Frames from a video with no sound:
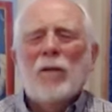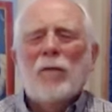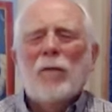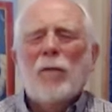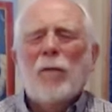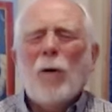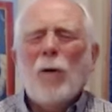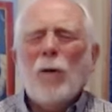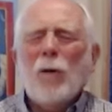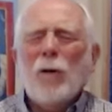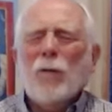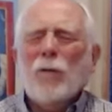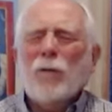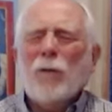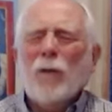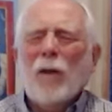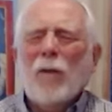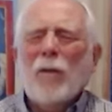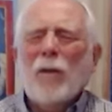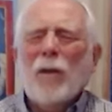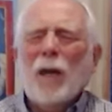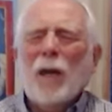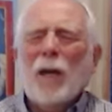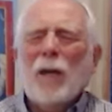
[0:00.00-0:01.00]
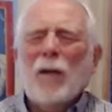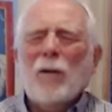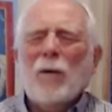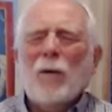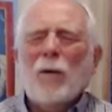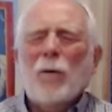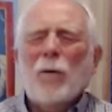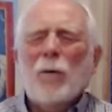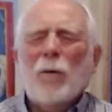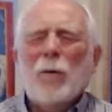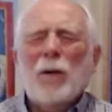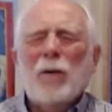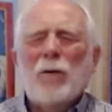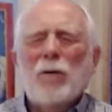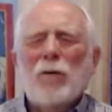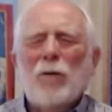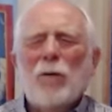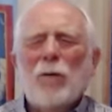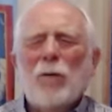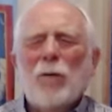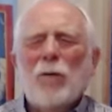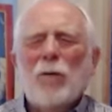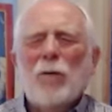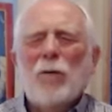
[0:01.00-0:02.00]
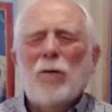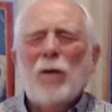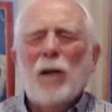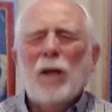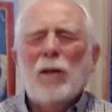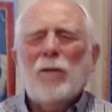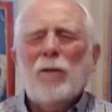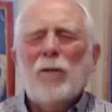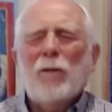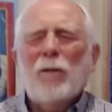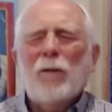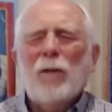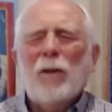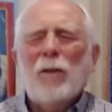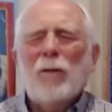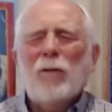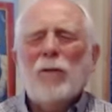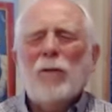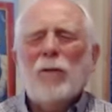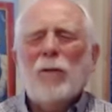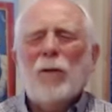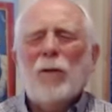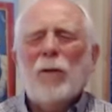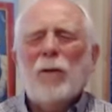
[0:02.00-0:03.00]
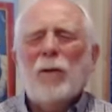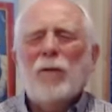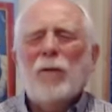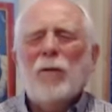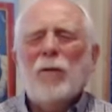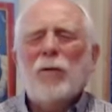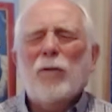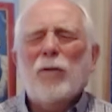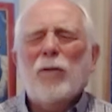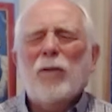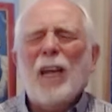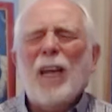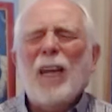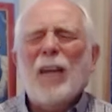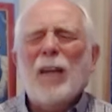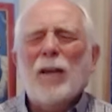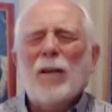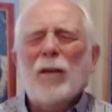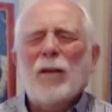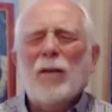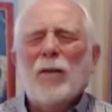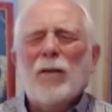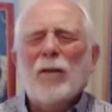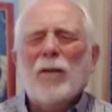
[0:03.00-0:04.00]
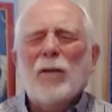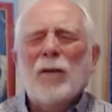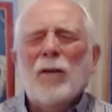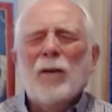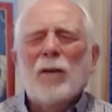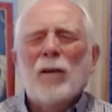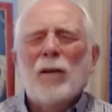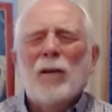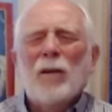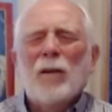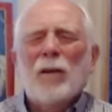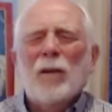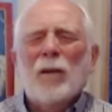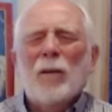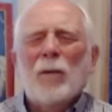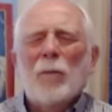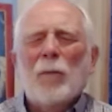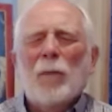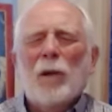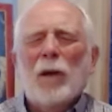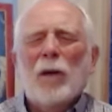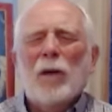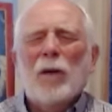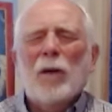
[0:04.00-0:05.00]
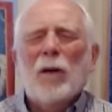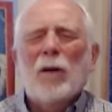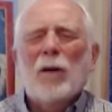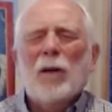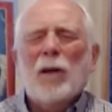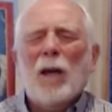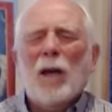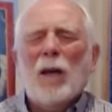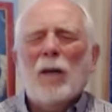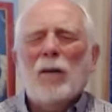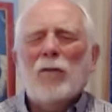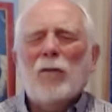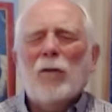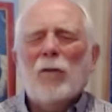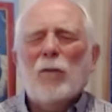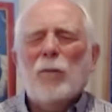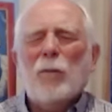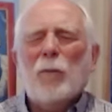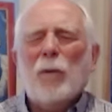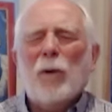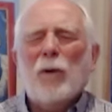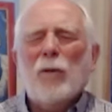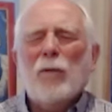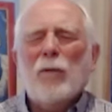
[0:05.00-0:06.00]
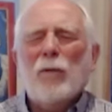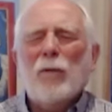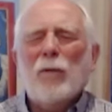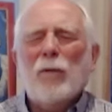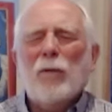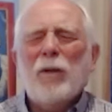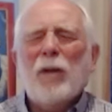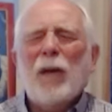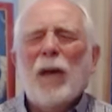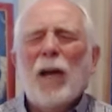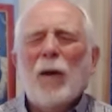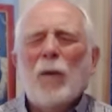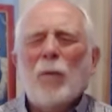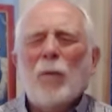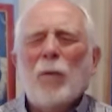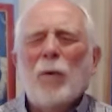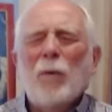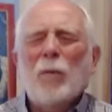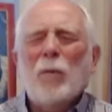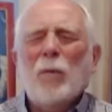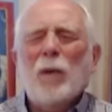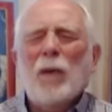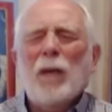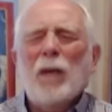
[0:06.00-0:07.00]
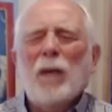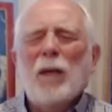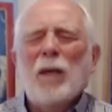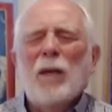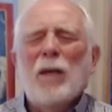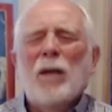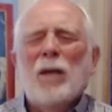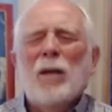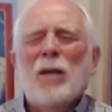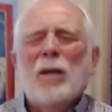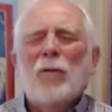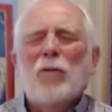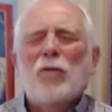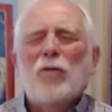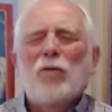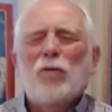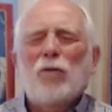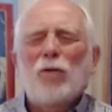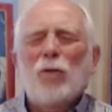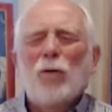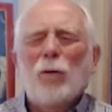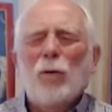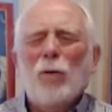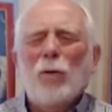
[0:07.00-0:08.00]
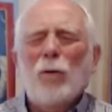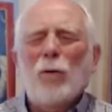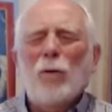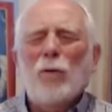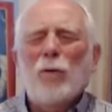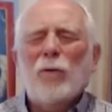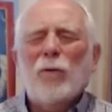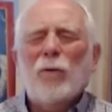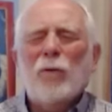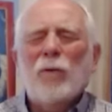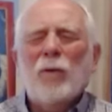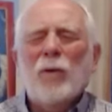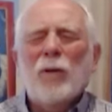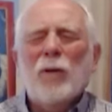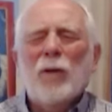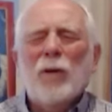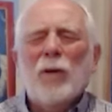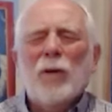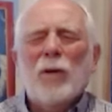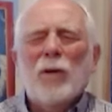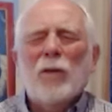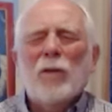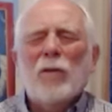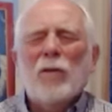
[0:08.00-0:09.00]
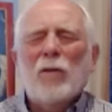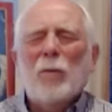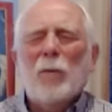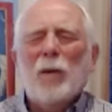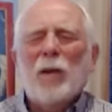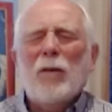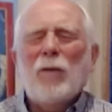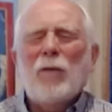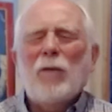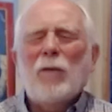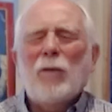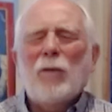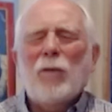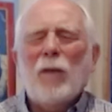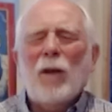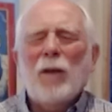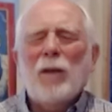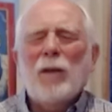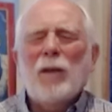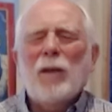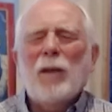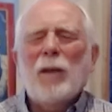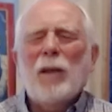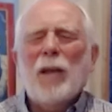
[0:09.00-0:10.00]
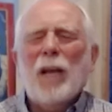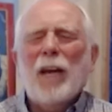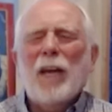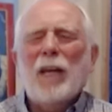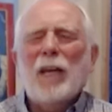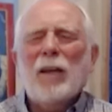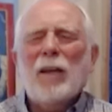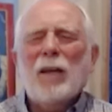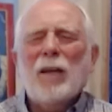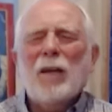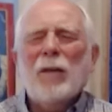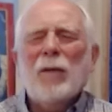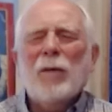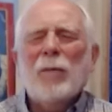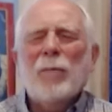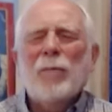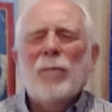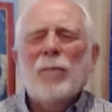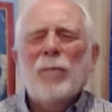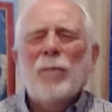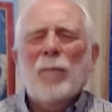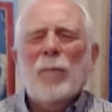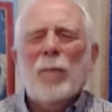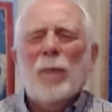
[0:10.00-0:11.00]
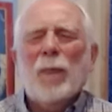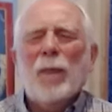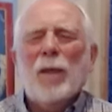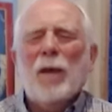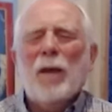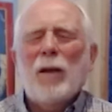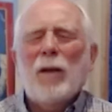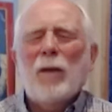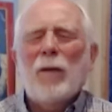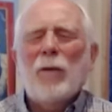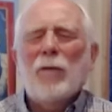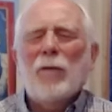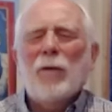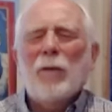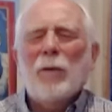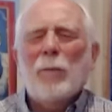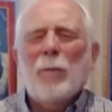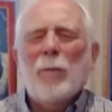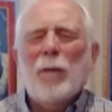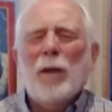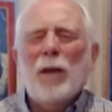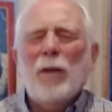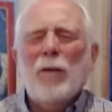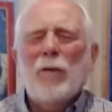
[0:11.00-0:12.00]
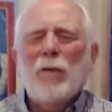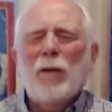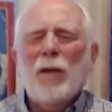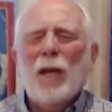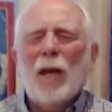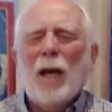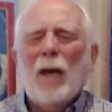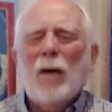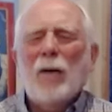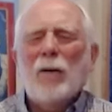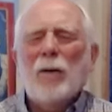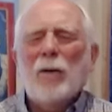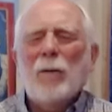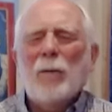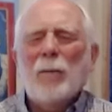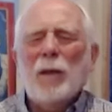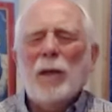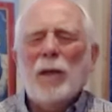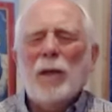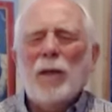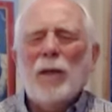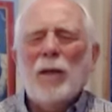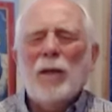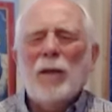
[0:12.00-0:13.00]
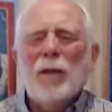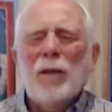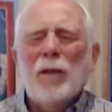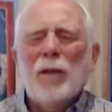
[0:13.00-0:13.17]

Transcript: focus on that or we choose not to necessarily sustain it by our conscious presence. Yet when we choose to be sun like, it is an amazing alchemy.